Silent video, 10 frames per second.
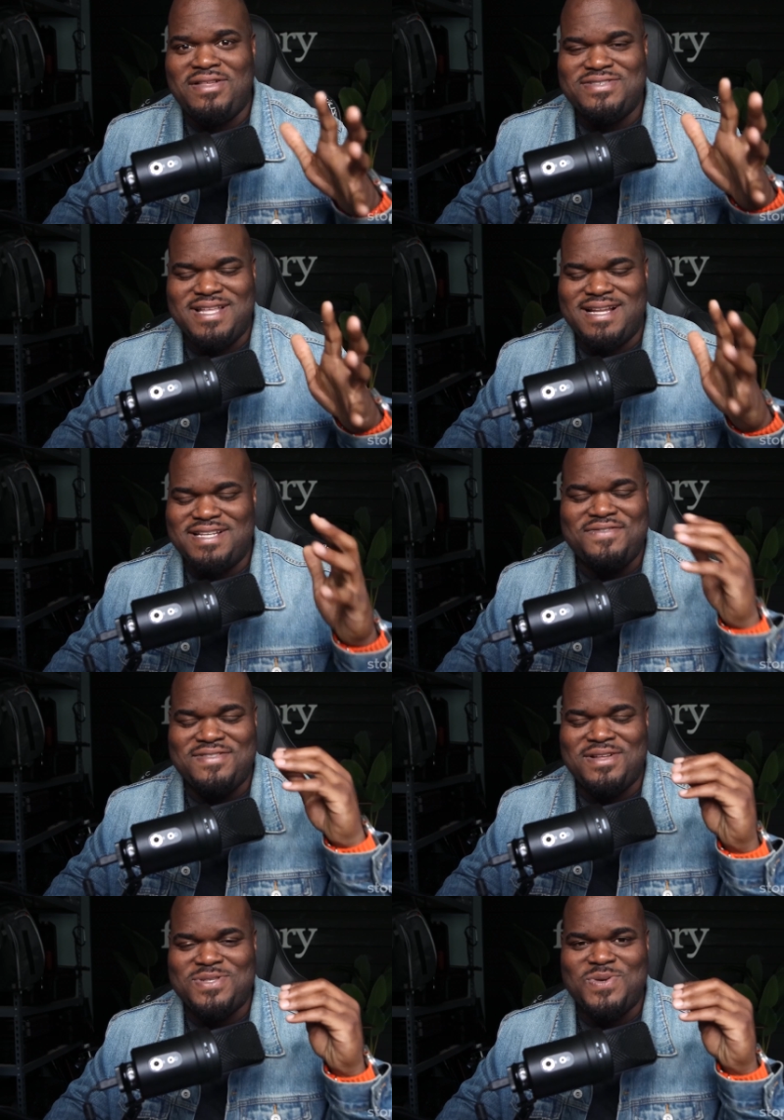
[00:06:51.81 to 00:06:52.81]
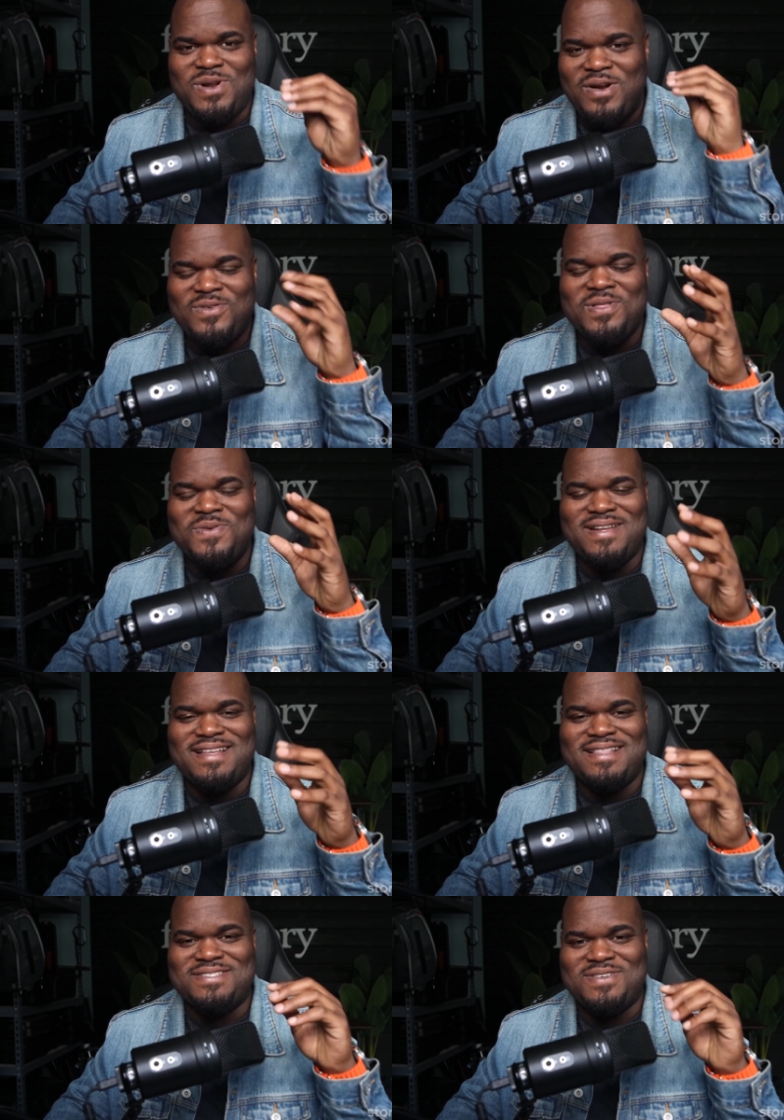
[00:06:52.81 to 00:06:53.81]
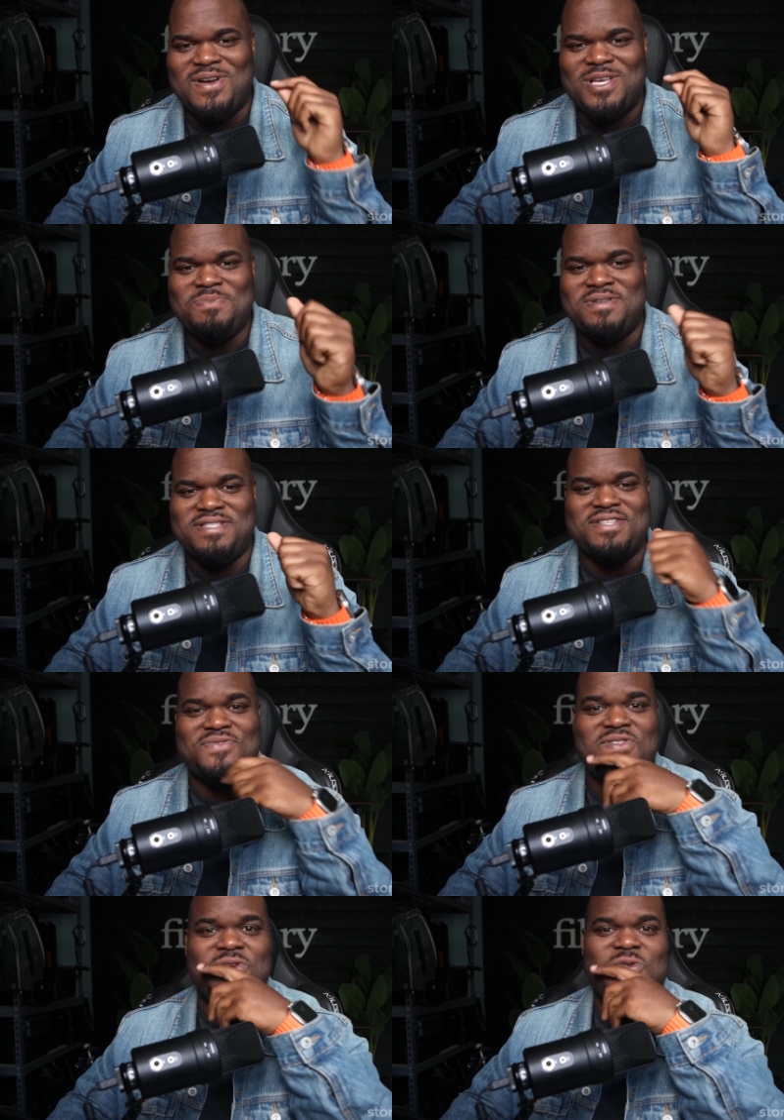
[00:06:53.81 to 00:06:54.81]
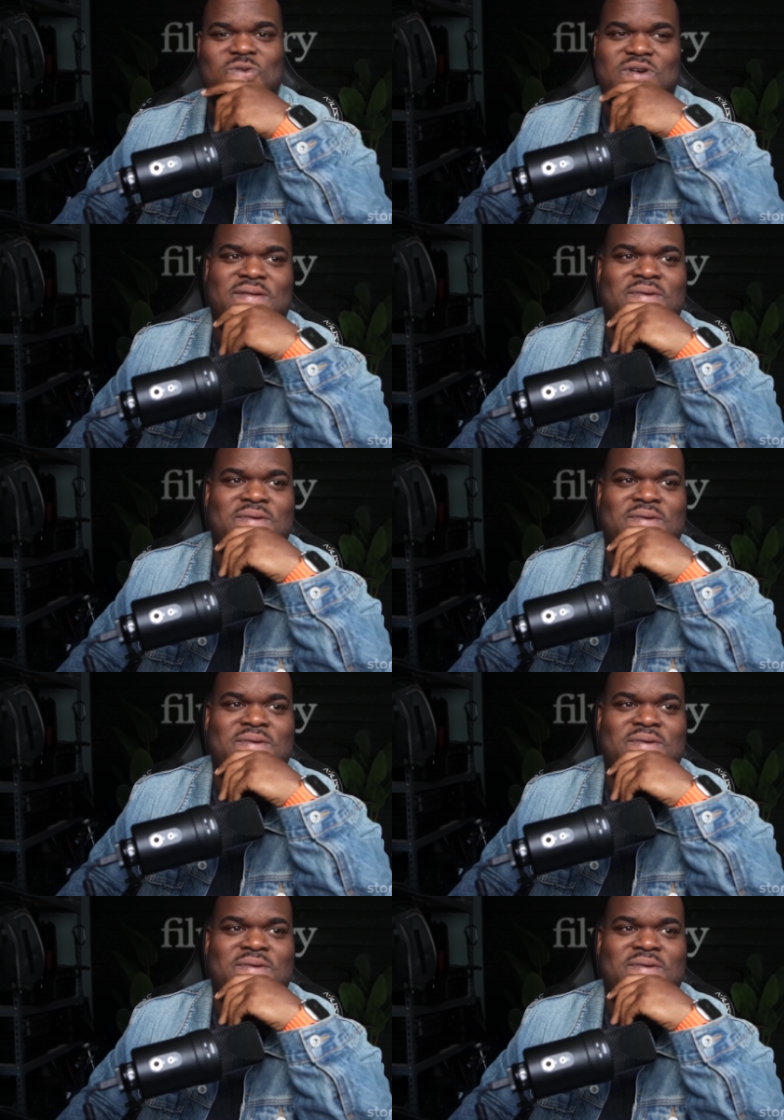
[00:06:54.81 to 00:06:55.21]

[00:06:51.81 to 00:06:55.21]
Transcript: There's like different thoughts going on. I really want to get this across, but it's really cool, right?